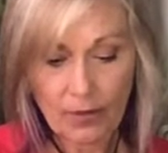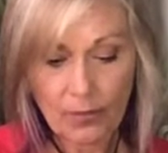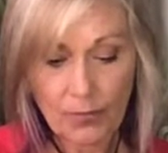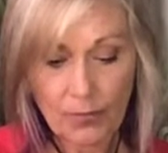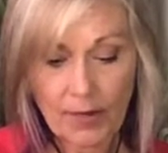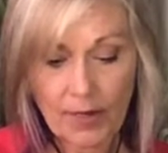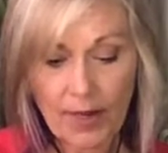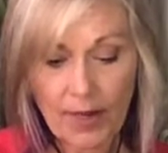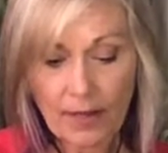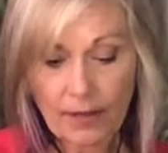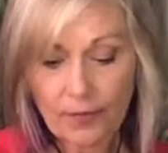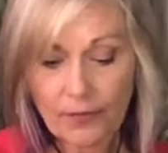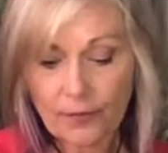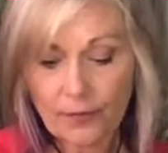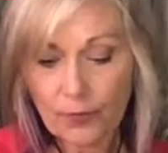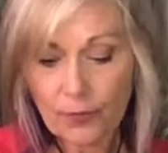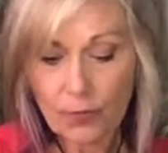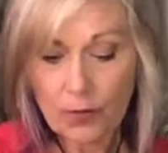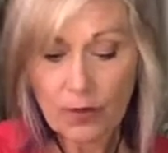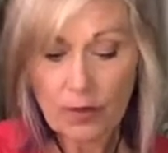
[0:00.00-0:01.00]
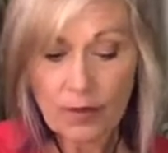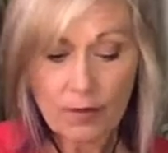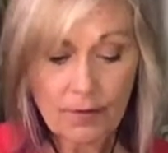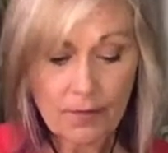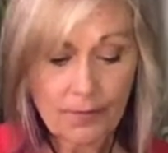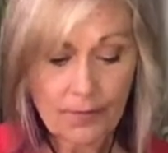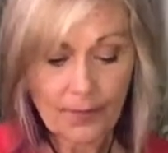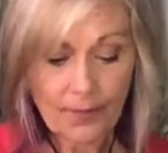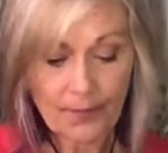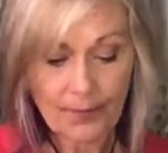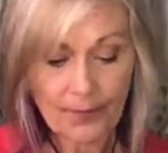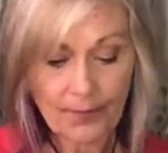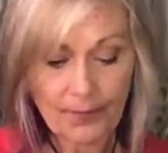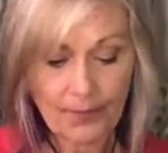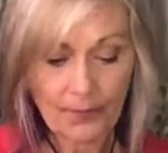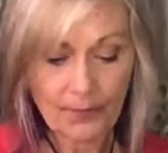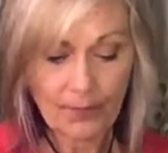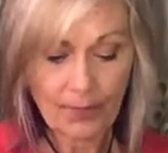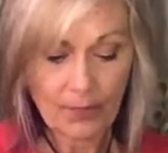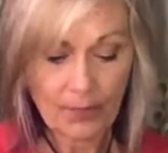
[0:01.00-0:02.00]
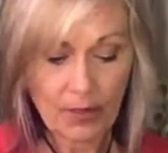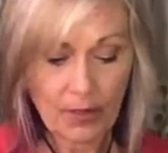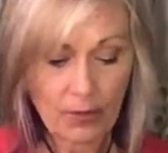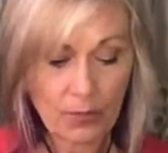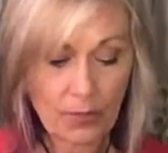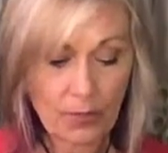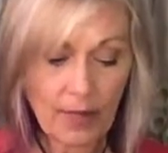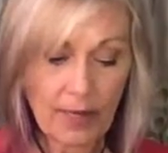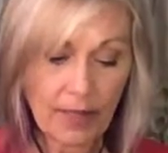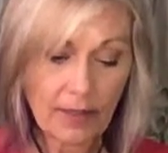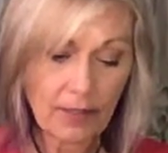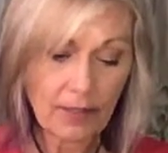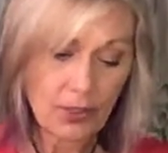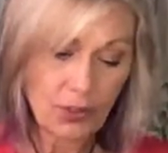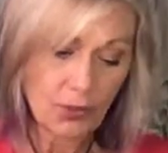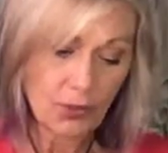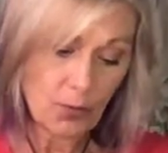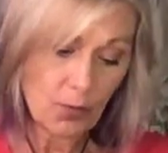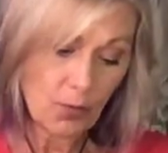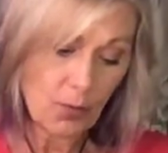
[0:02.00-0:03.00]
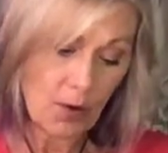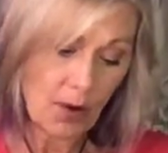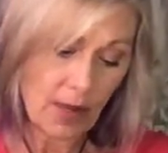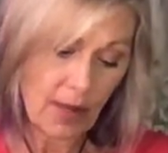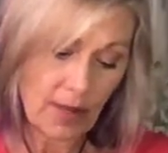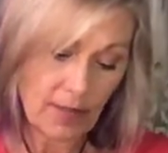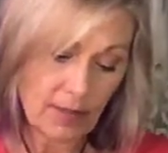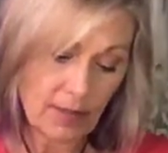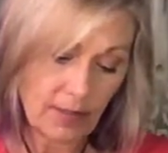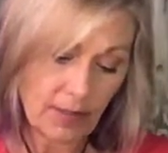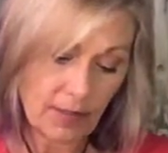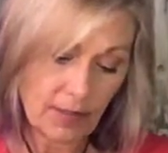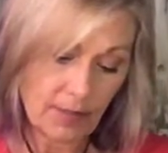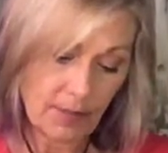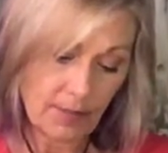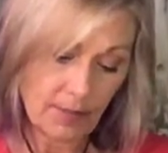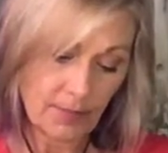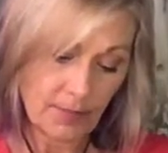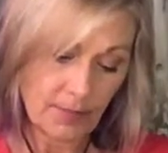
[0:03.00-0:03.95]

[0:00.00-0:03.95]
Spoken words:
We got the Fool. We got the Two of Wands.